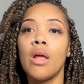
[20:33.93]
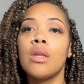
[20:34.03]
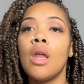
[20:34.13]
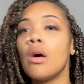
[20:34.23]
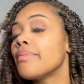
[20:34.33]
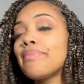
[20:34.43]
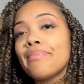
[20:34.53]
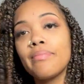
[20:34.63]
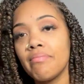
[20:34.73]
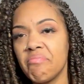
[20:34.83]
no
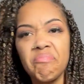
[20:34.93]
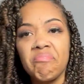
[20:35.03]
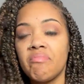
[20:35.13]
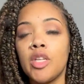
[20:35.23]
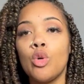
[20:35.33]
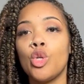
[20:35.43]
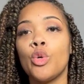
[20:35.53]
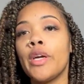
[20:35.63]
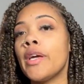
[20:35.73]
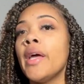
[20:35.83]
don't
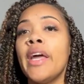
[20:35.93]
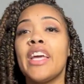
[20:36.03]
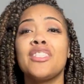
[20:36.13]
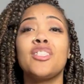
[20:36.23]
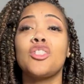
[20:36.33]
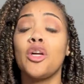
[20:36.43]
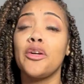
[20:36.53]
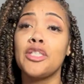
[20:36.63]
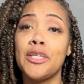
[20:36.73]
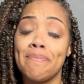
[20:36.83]
do it it's
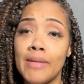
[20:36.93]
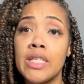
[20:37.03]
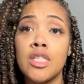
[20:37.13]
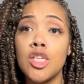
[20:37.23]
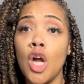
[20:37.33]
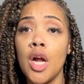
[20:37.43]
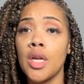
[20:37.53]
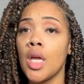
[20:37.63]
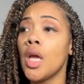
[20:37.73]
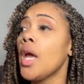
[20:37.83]
discouraging it's
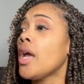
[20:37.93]
disheartening